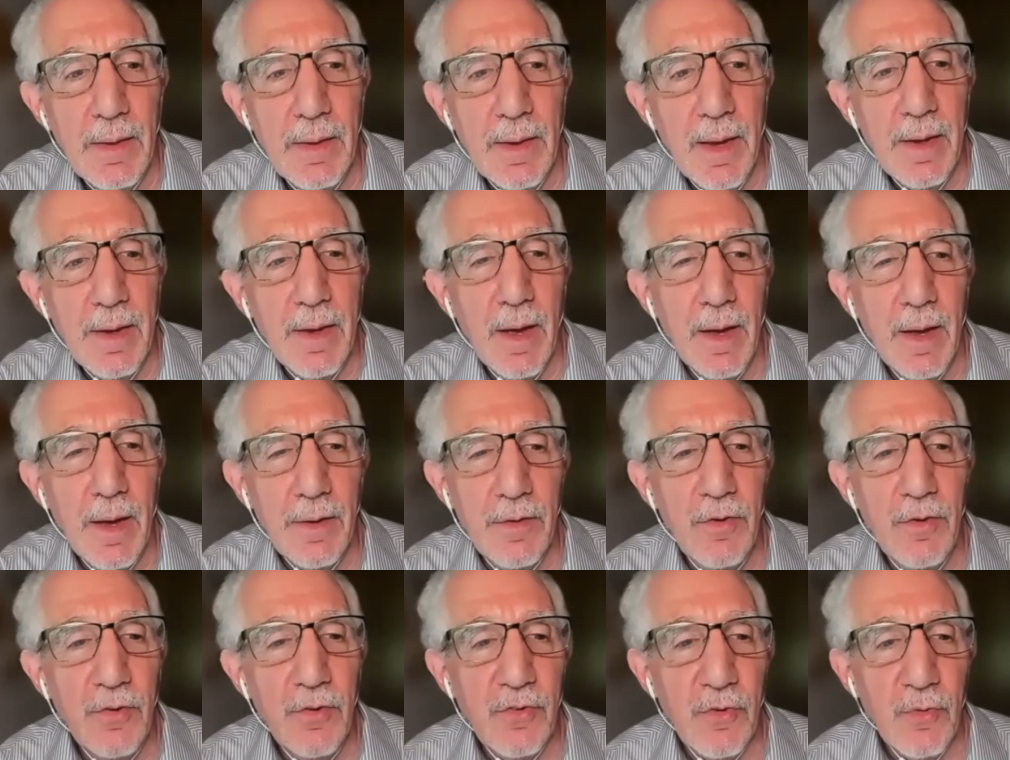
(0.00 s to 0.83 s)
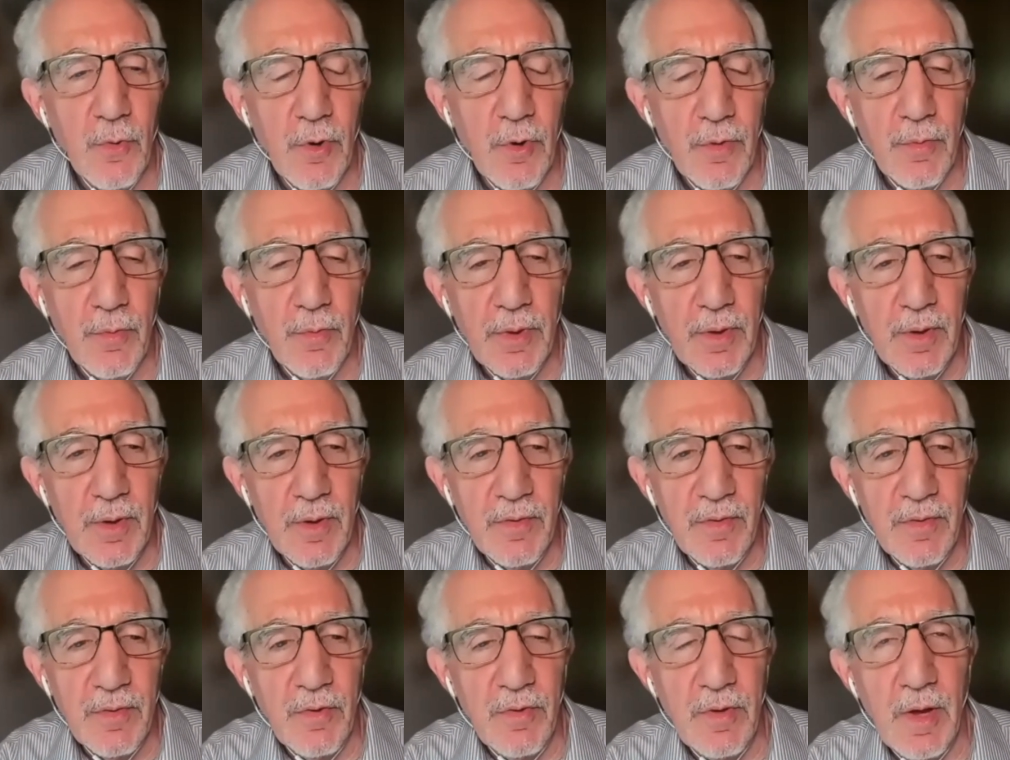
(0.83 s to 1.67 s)
I used to work with an
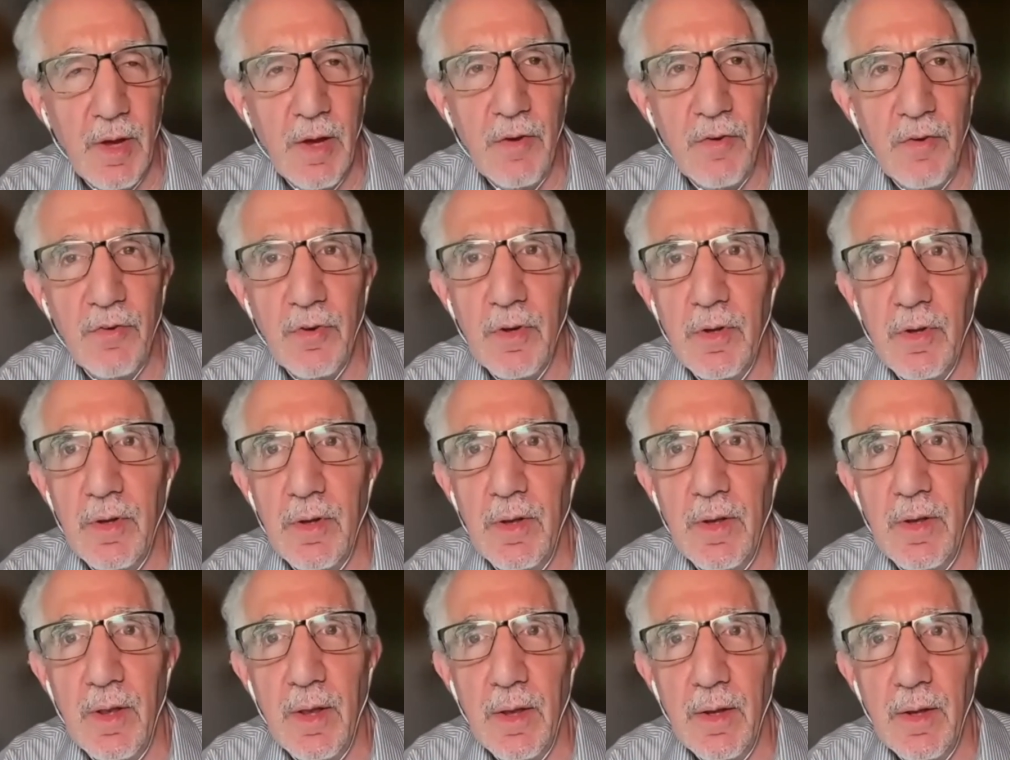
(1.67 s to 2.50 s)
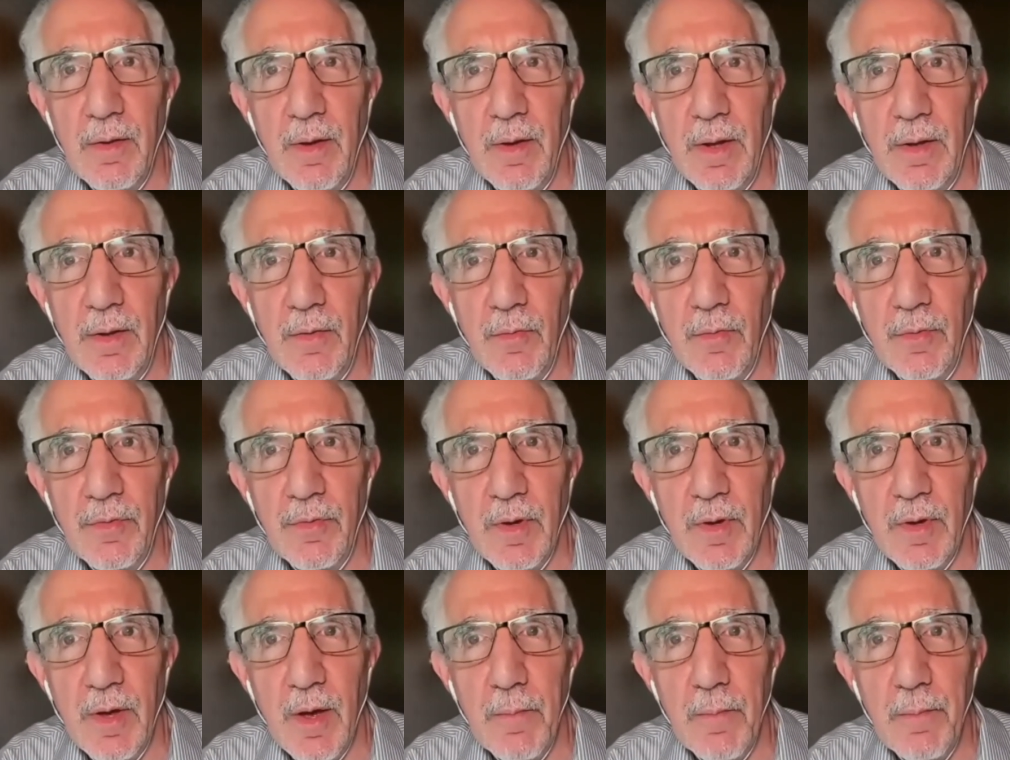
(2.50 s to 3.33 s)
association and there was
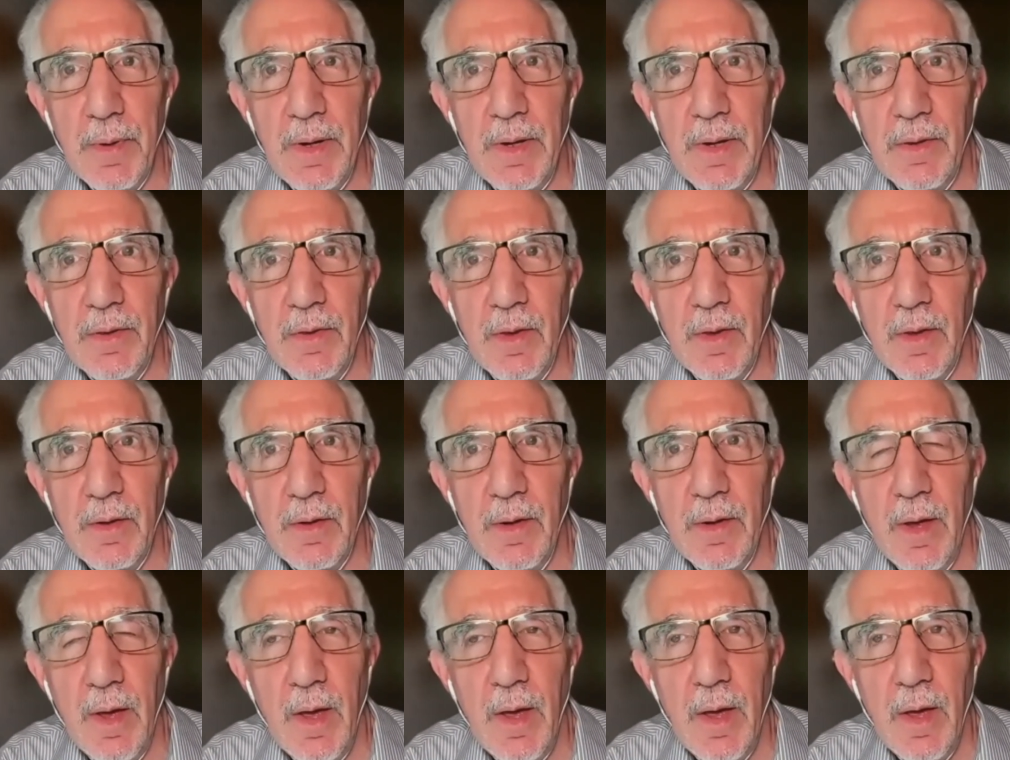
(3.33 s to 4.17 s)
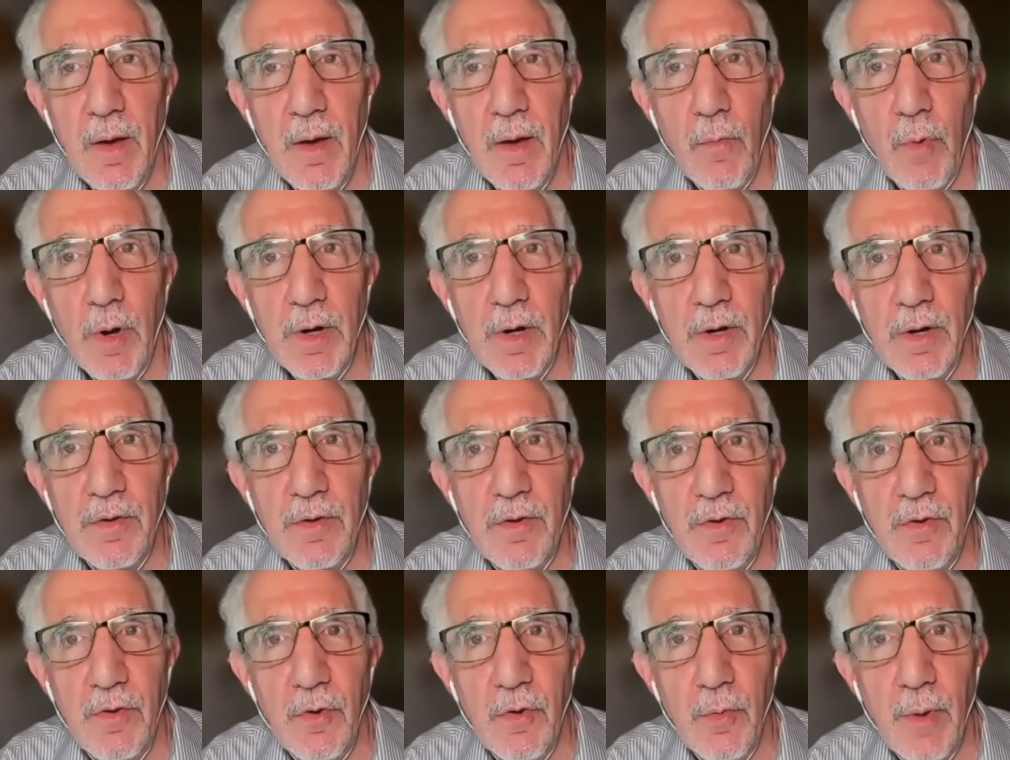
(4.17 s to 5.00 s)
a company that wanted
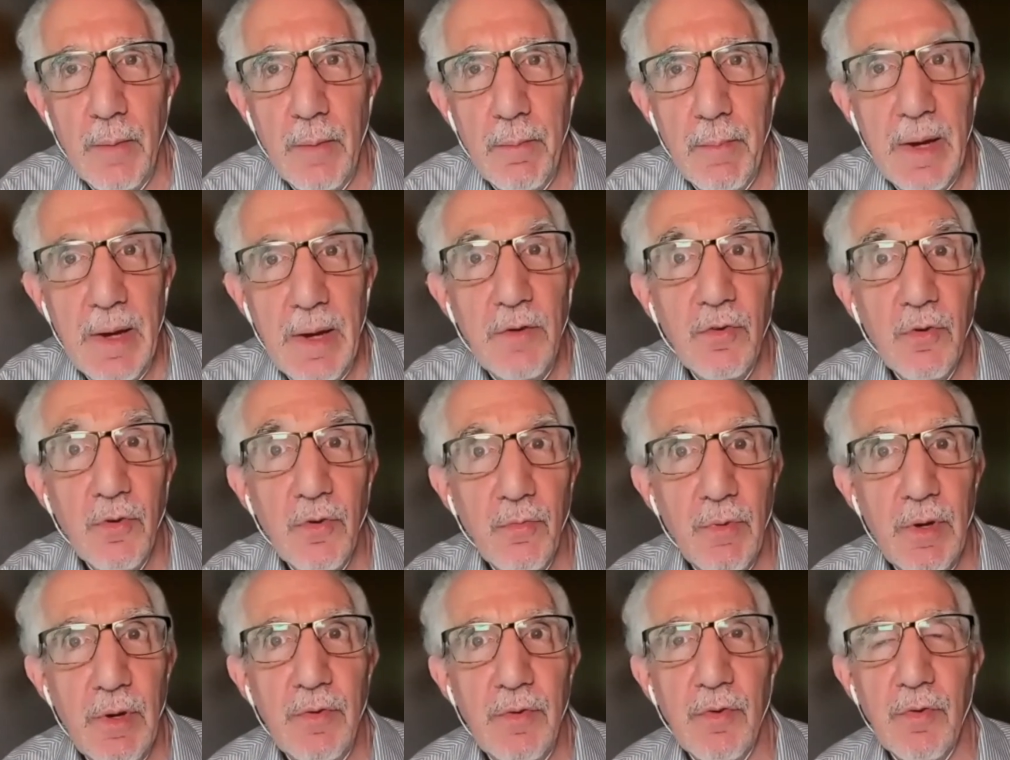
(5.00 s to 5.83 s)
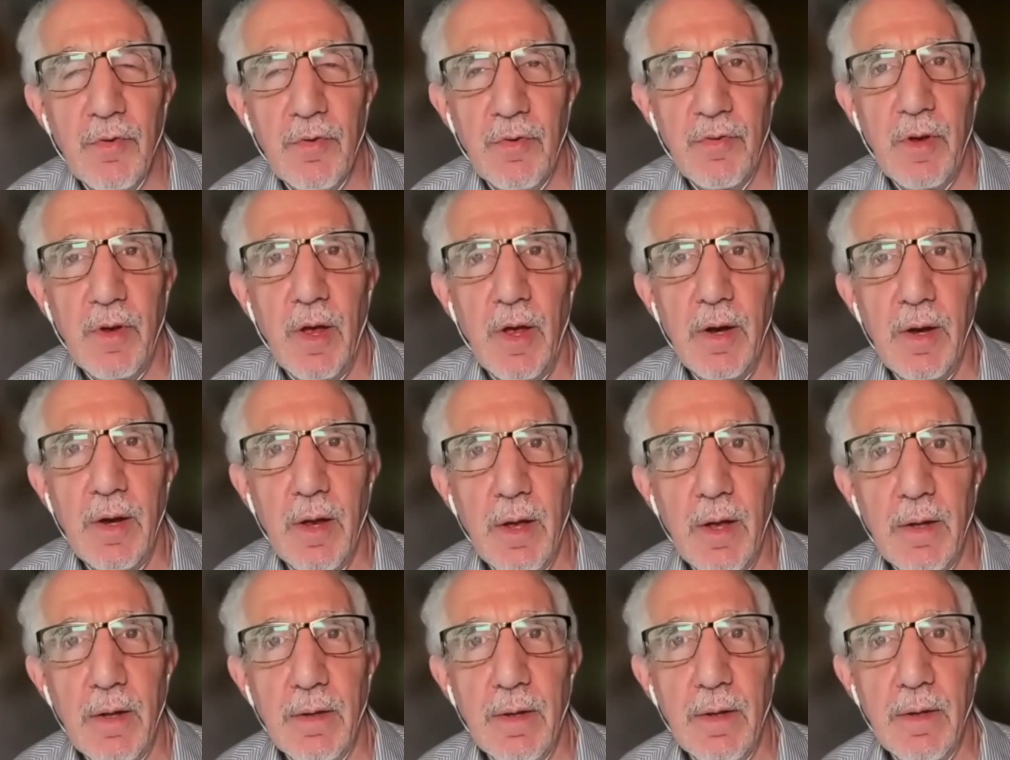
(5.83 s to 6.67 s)
to do a major research study
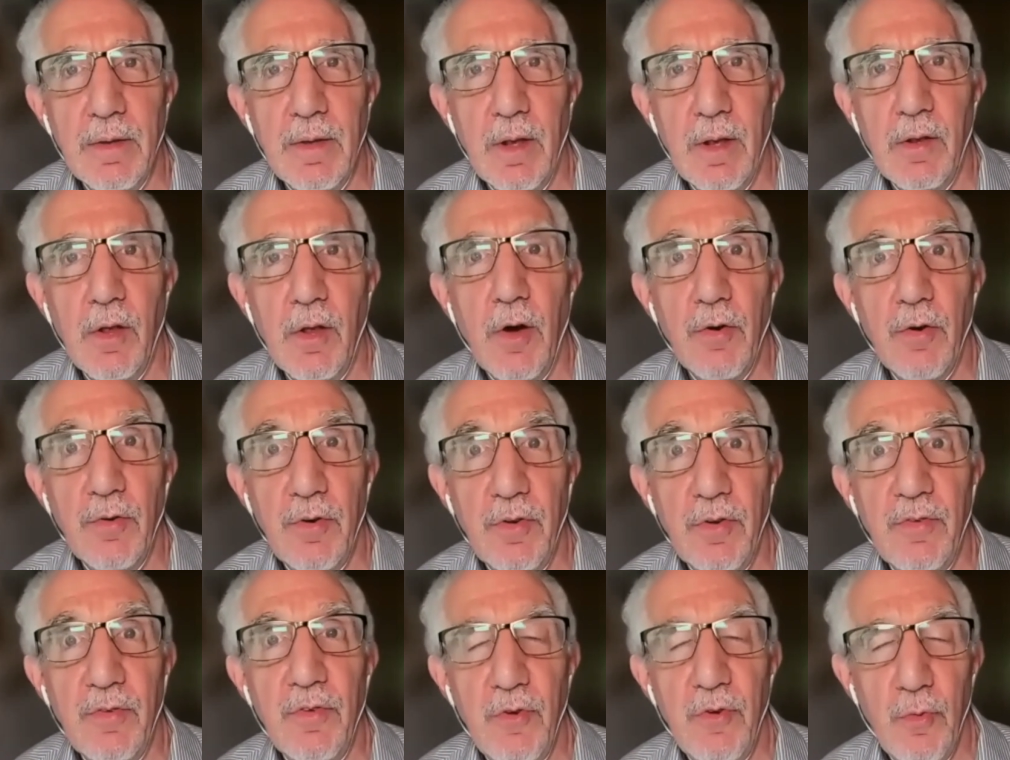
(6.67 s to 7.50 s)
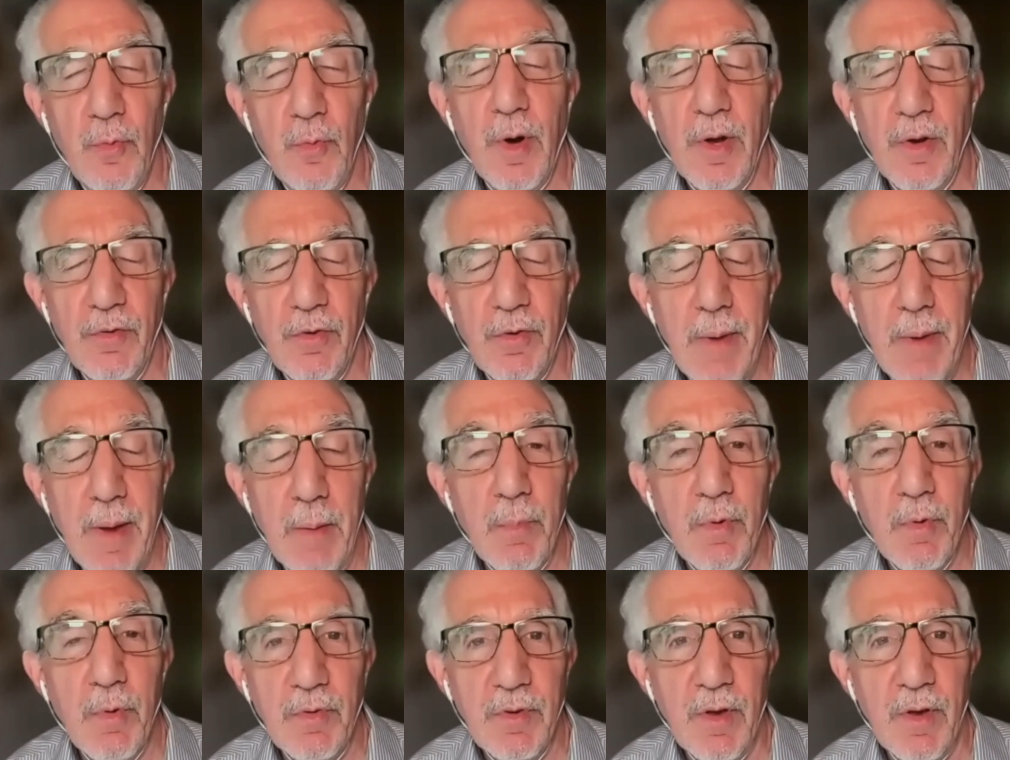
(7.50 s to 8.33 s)
on the largest 200
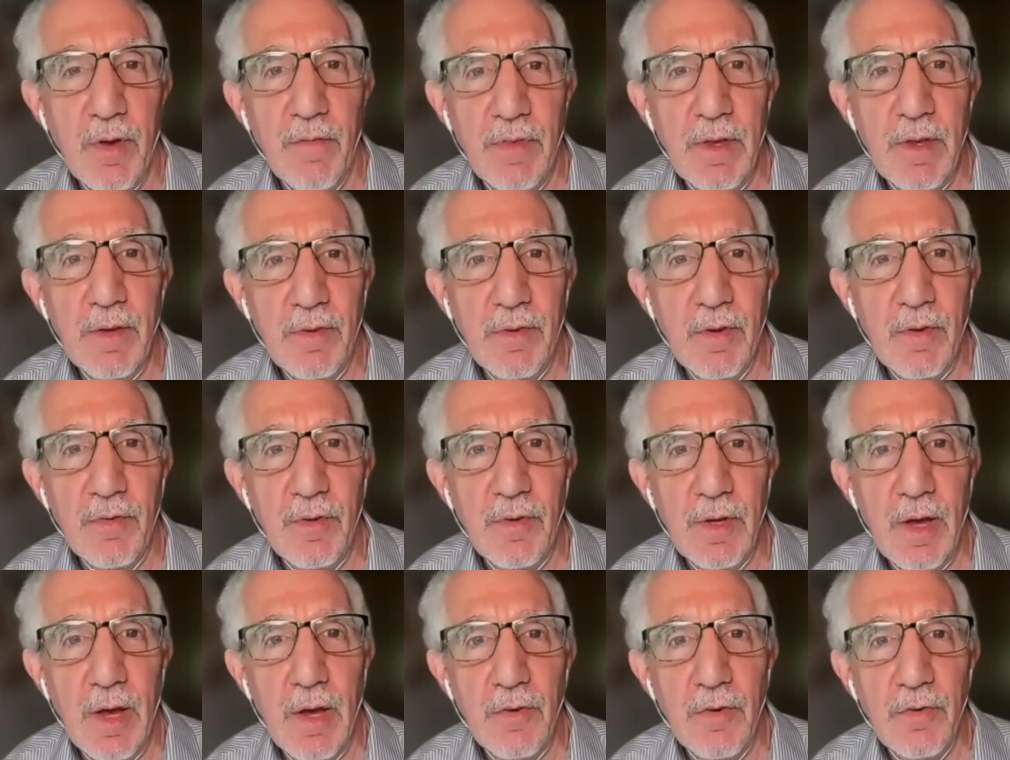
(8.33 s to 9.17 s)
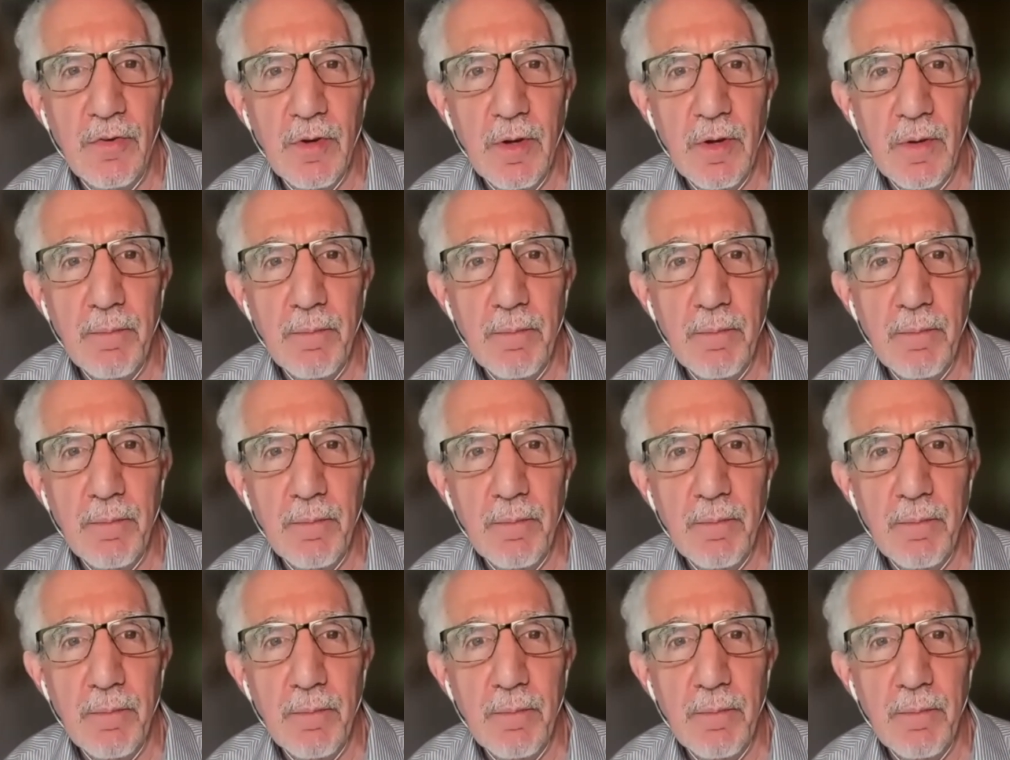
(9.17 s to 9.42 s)
members of the association.